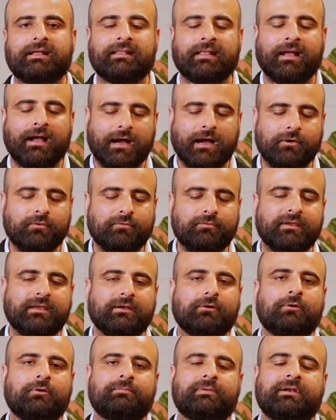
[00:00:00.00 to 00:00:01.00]
and how we
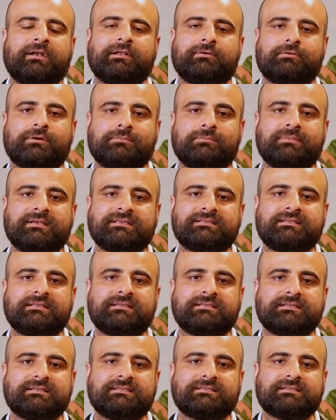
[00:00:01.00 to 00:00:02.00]
operate our
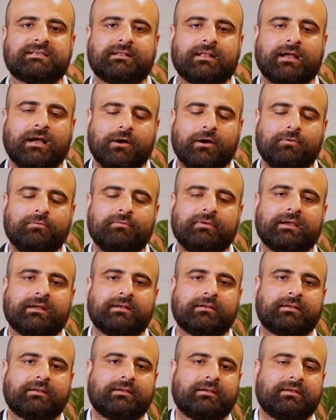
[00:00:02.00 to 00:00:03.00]
businesses and how we
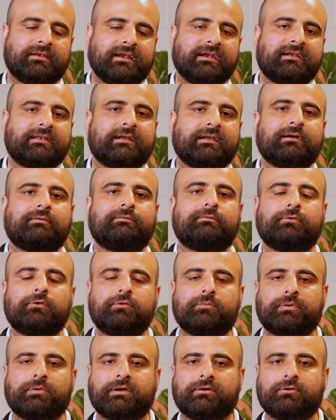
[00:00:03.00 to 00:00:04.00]
are creating a
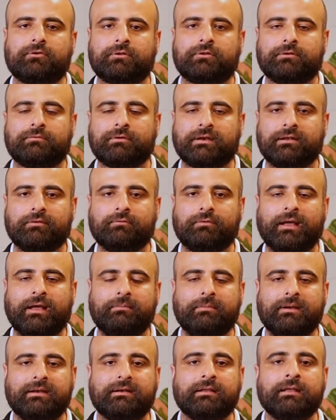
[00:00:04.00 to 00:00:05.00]
footprint on our
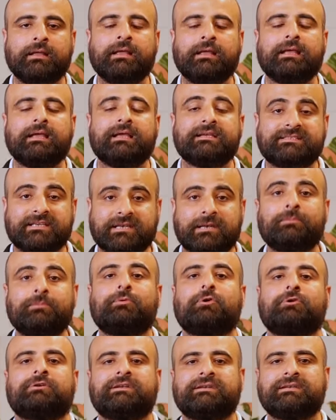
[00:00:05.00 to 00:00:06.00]
environment is an
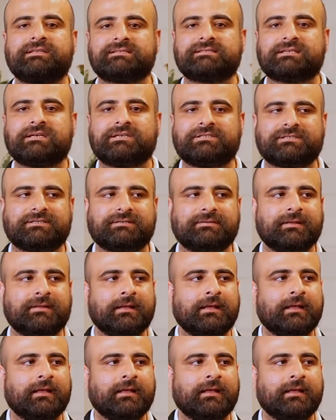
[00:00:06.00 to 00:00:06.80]
important discussion.